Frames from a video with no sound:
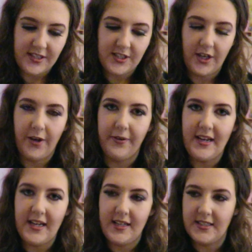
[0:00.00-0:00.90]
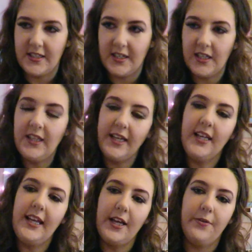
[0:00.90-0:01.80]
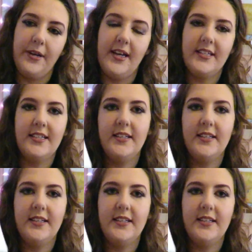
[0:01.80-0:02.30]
So it is clear liquid.